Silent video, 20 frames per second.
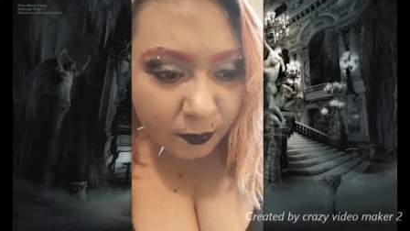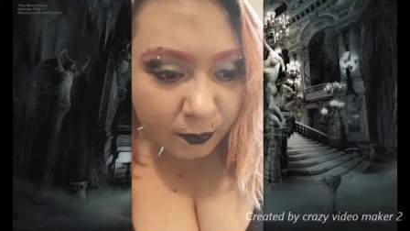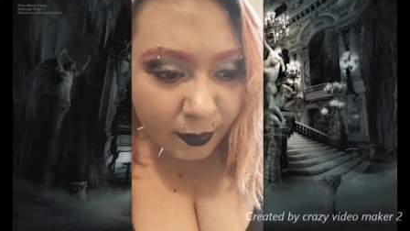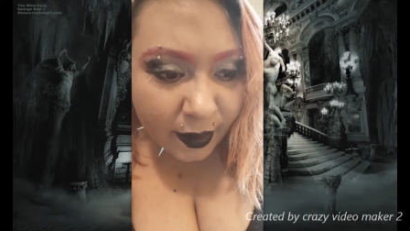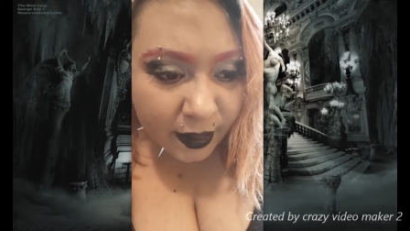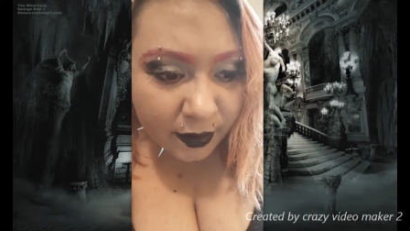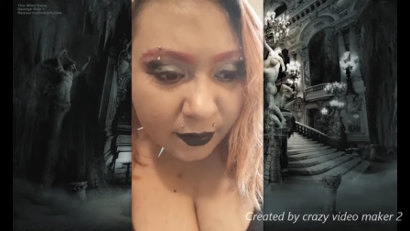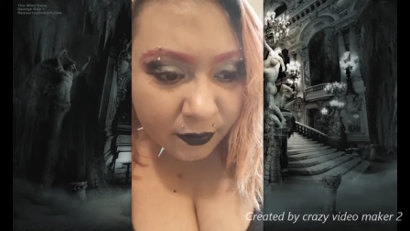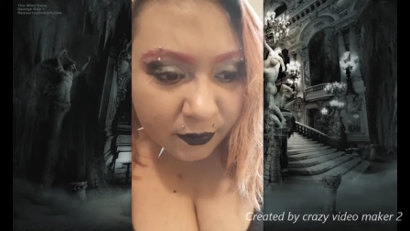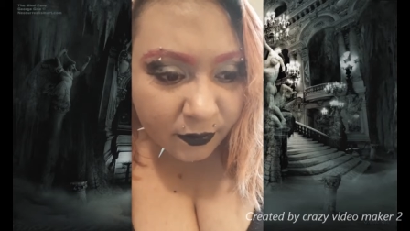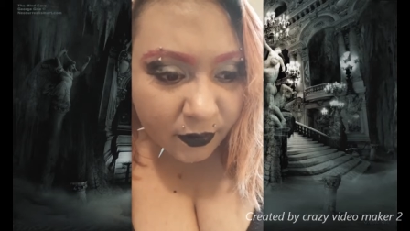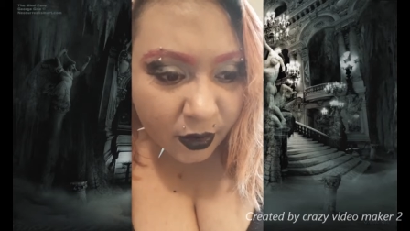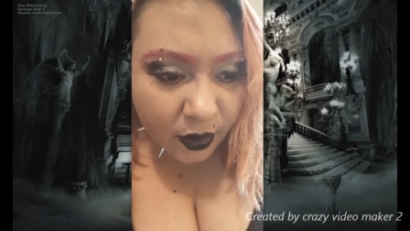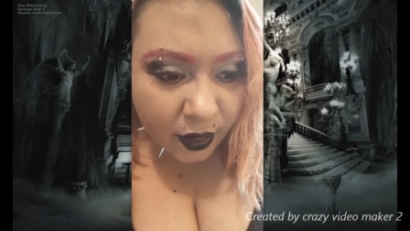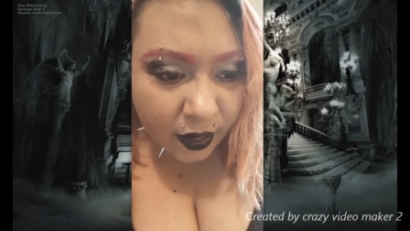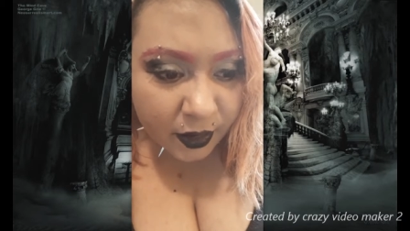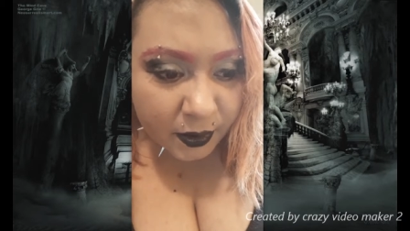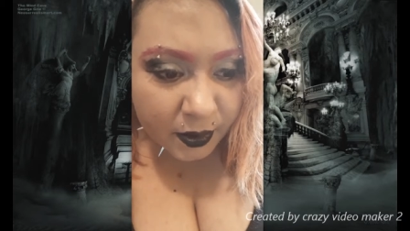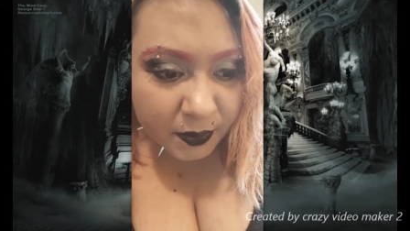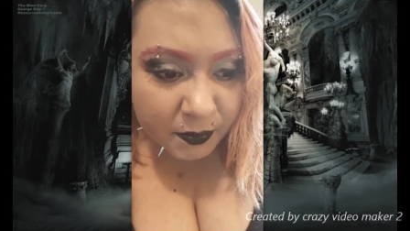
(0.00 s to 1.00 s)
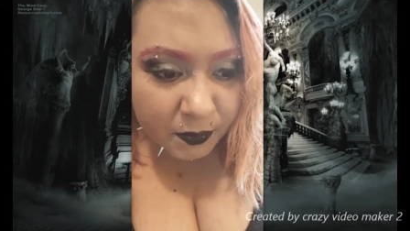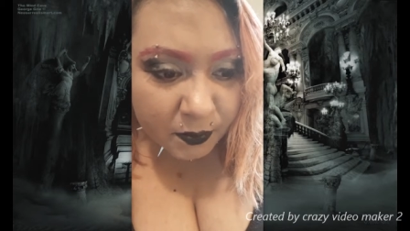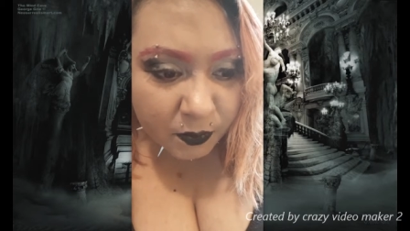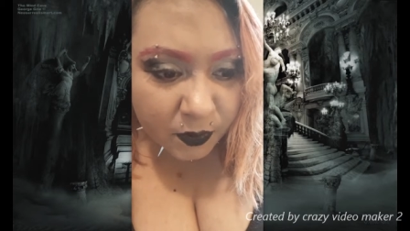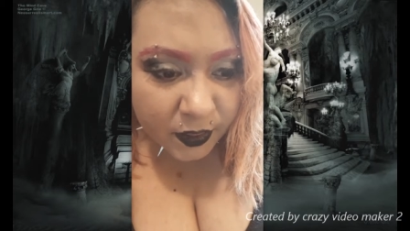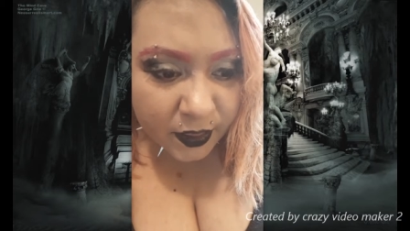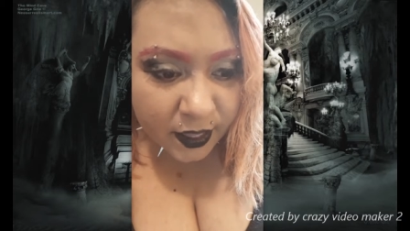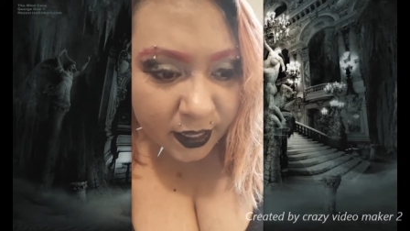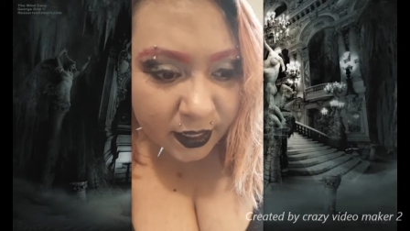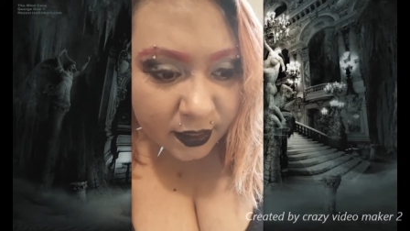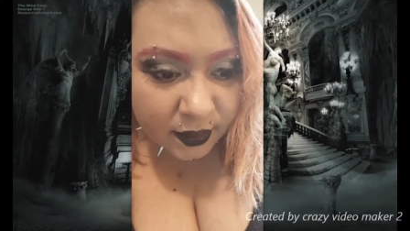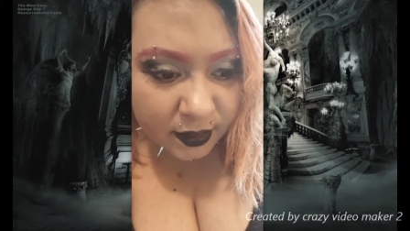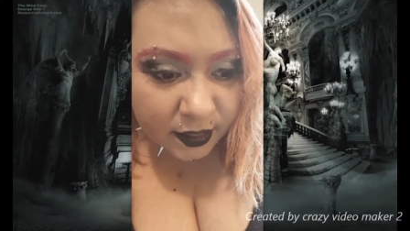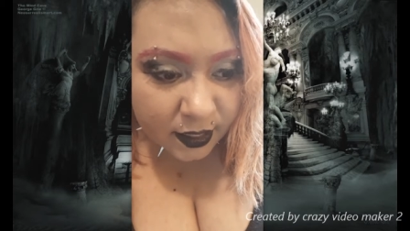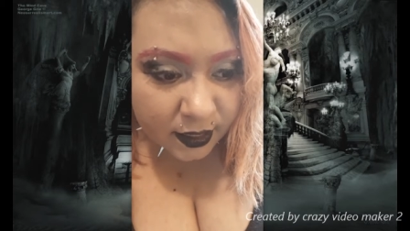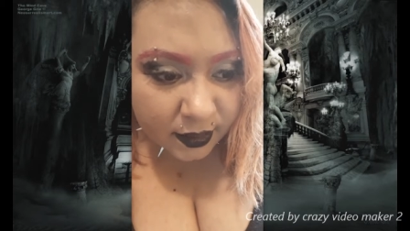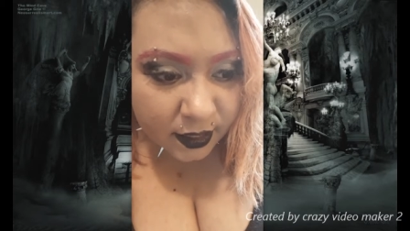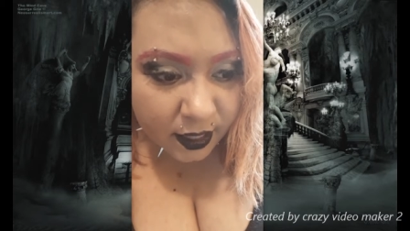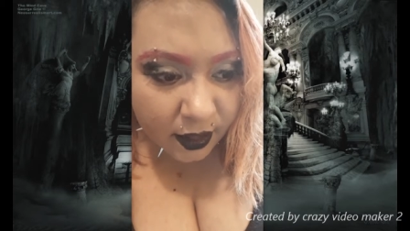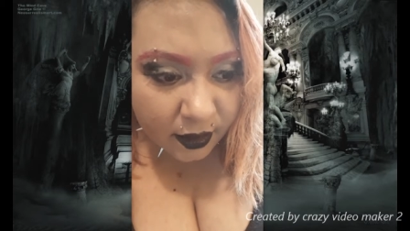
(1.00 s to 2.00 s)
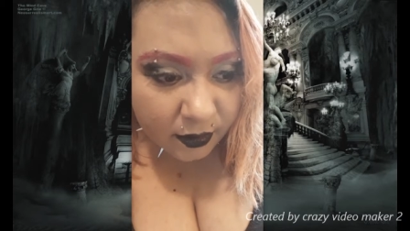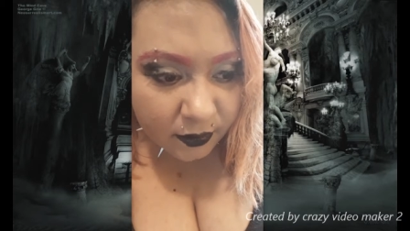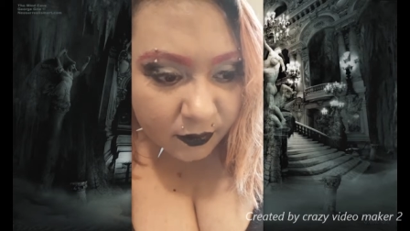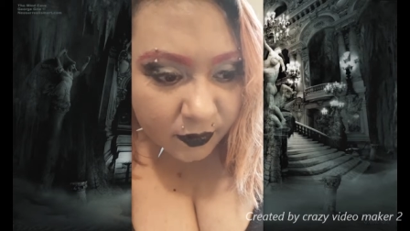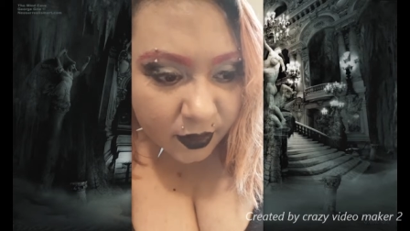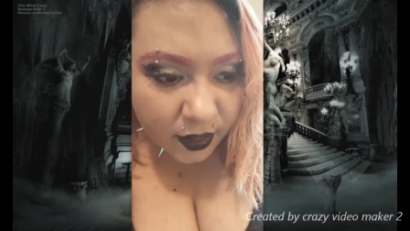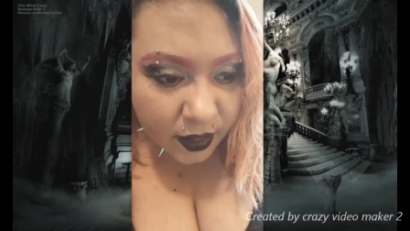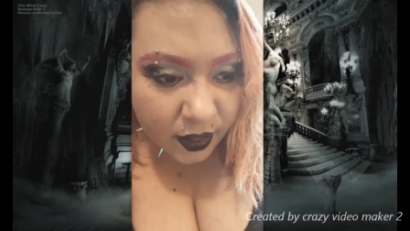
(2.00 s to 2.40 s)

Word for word: by far than the love